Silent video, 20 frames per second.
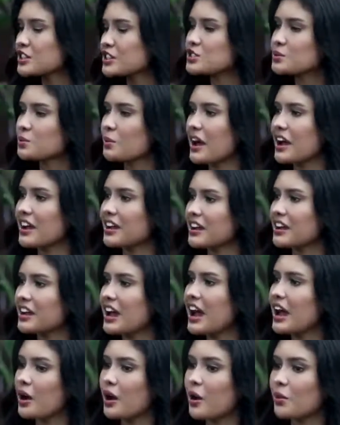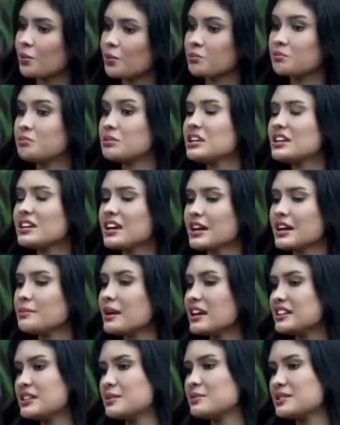That's why me and
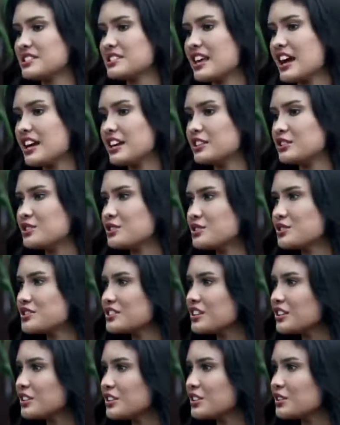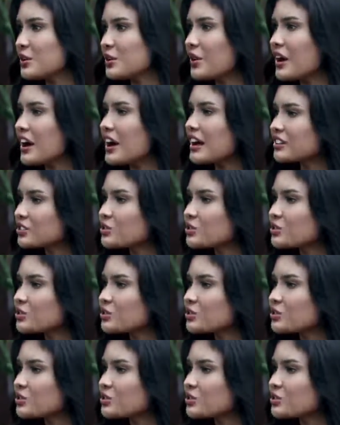my team decided to still, you know,